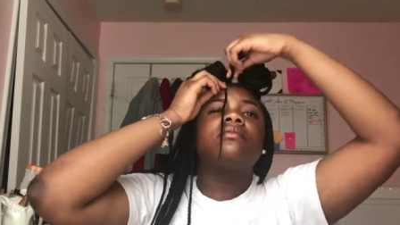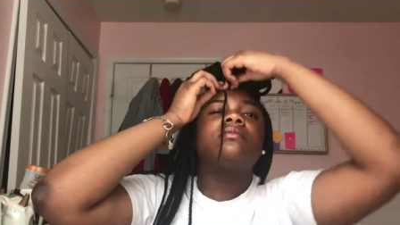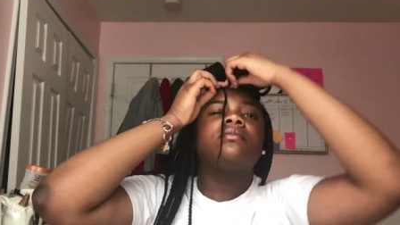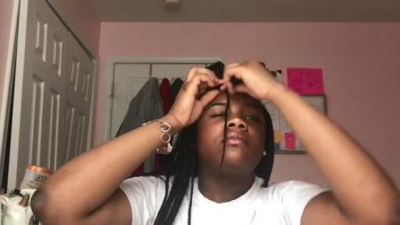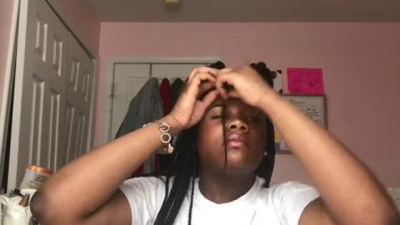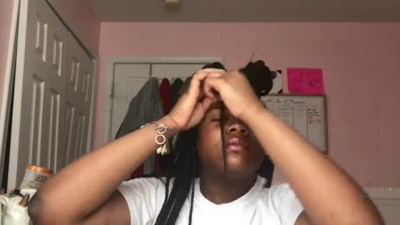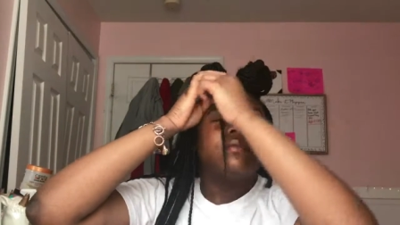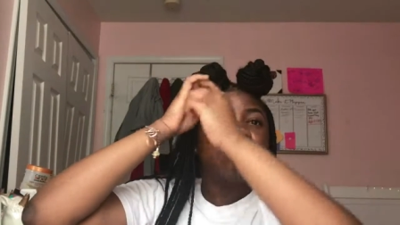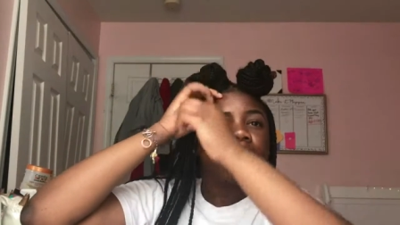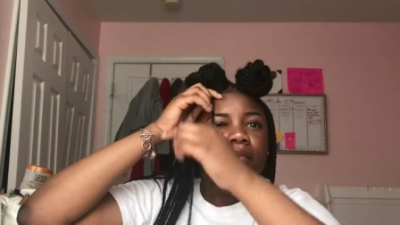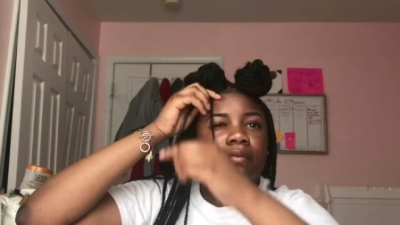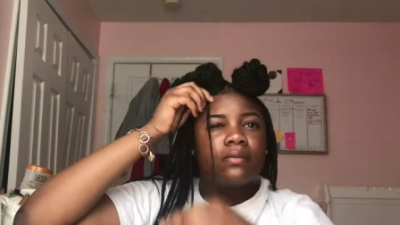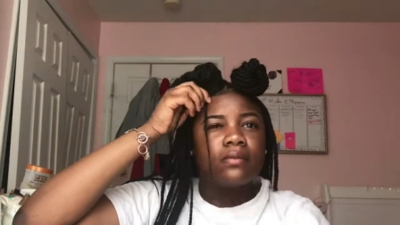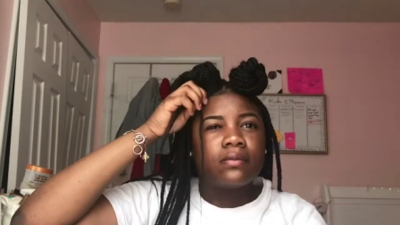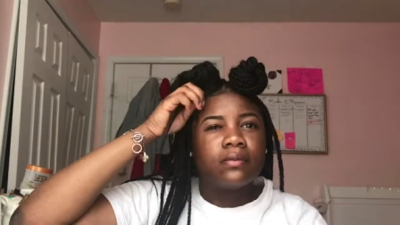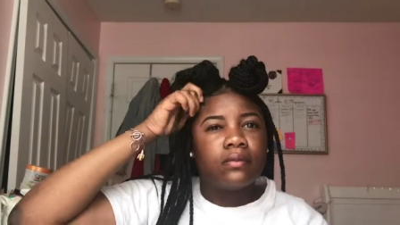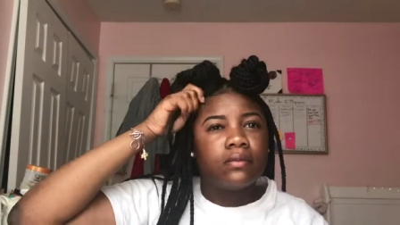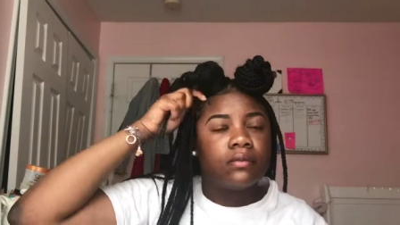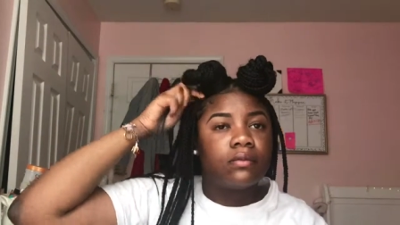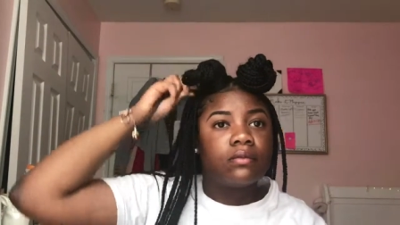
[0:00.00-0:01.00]
on.
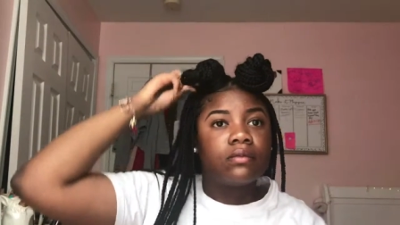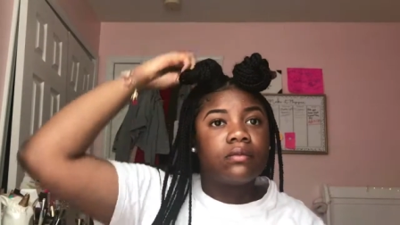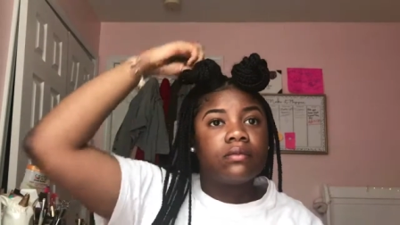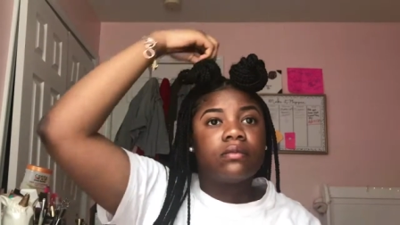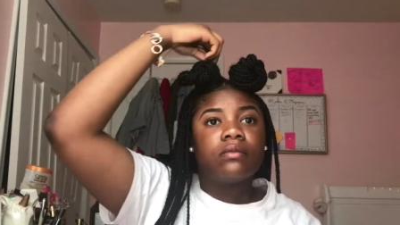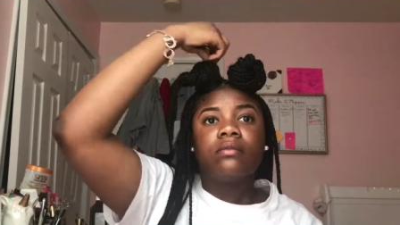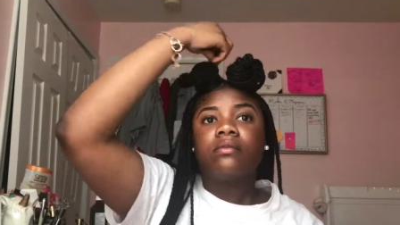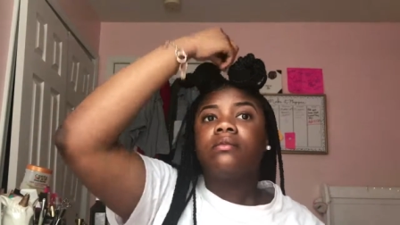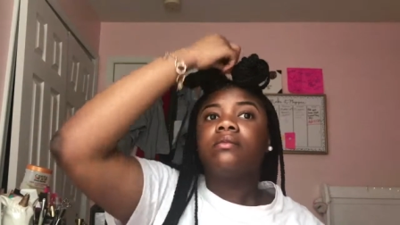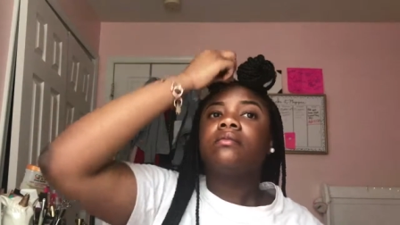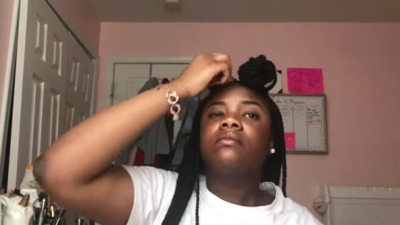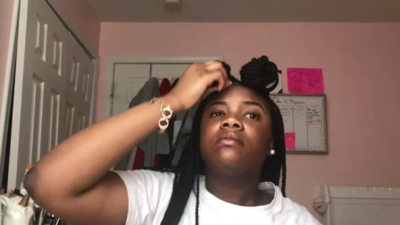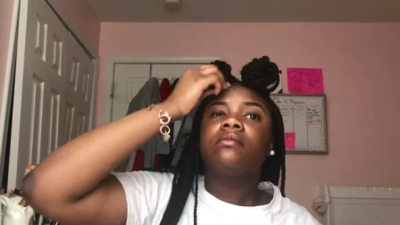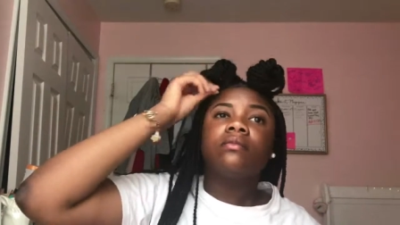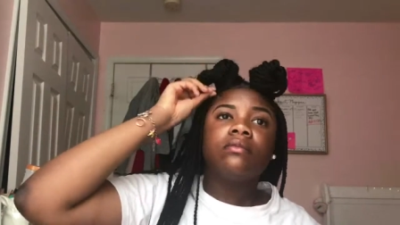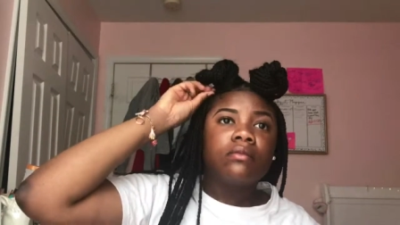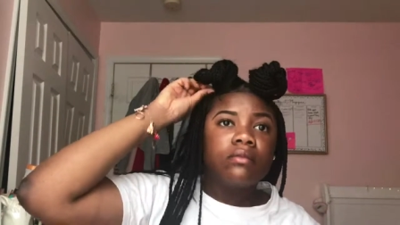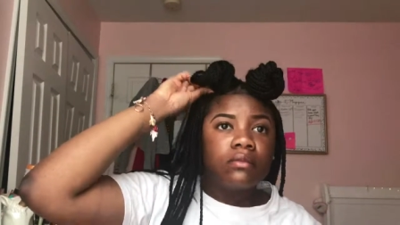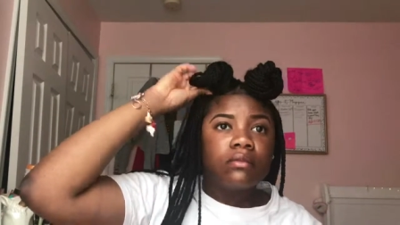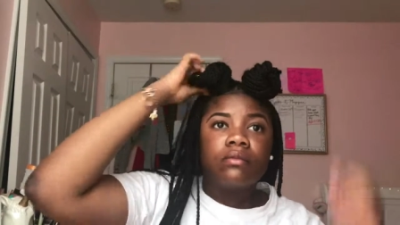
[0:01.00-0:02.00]

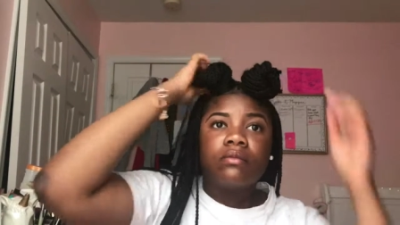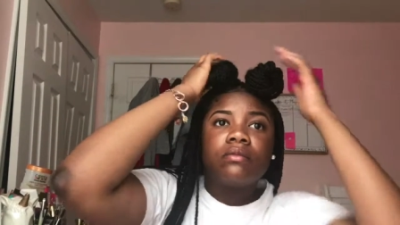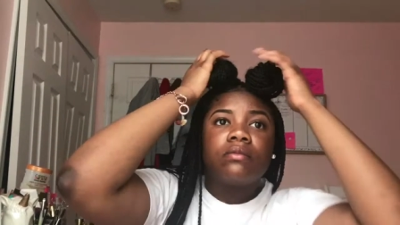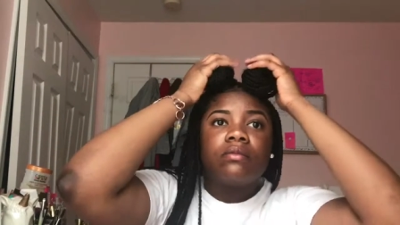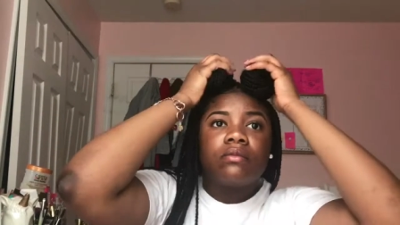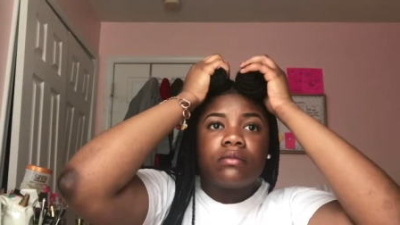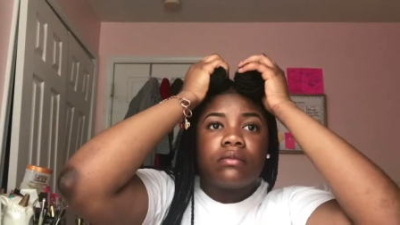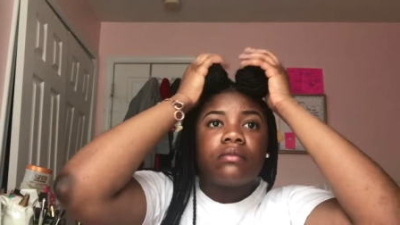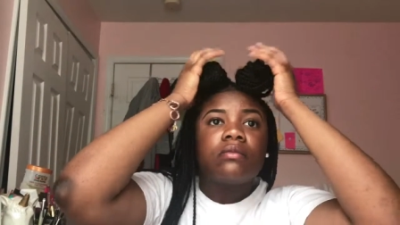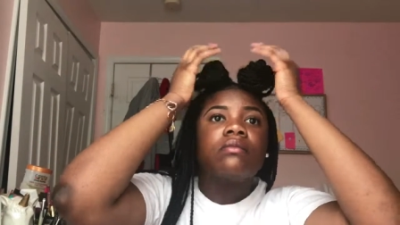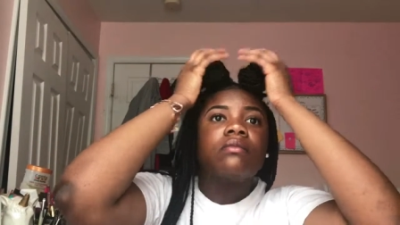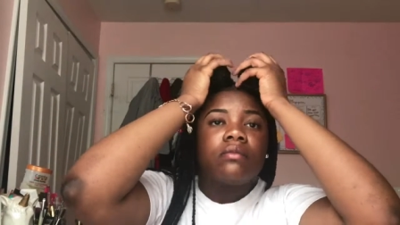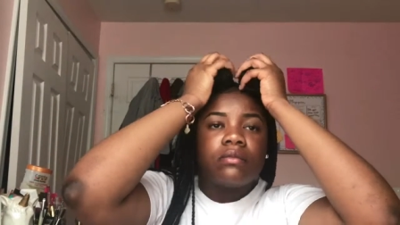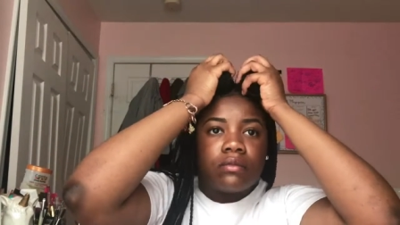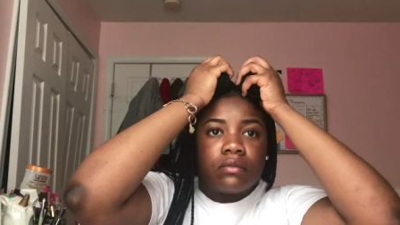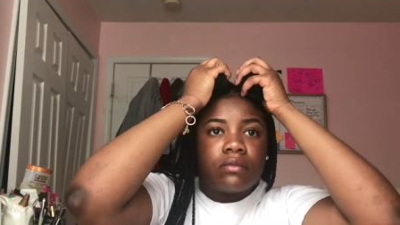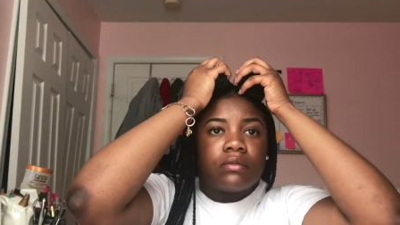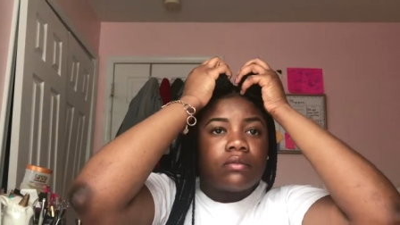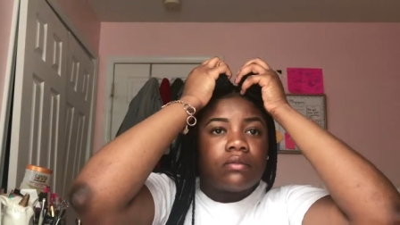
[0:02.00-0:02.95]
It's pretty simple.